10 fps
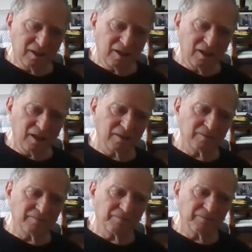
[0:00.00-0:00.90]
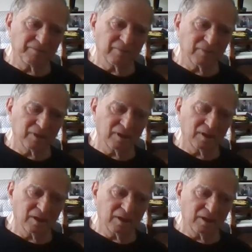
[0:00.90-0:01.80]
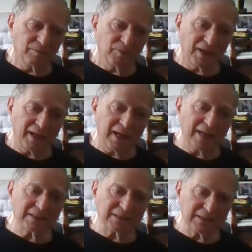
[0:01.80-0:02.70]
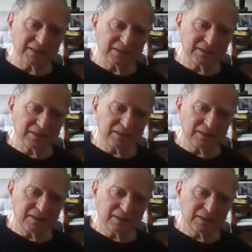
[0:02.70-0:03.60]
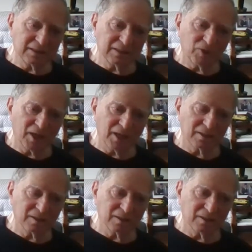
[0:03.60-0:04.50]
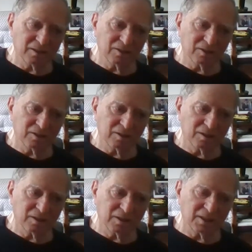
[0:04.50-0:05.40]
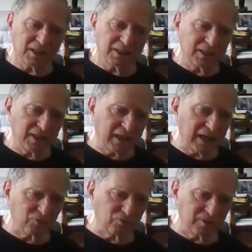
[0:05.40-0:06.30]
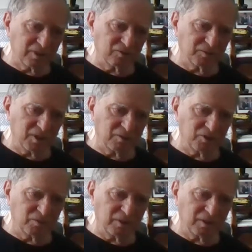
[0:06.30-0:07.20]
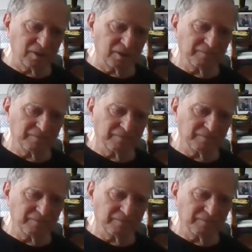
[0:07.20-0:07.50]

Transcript: Uh, but I hadn't. We had didn't take any casualties from WP.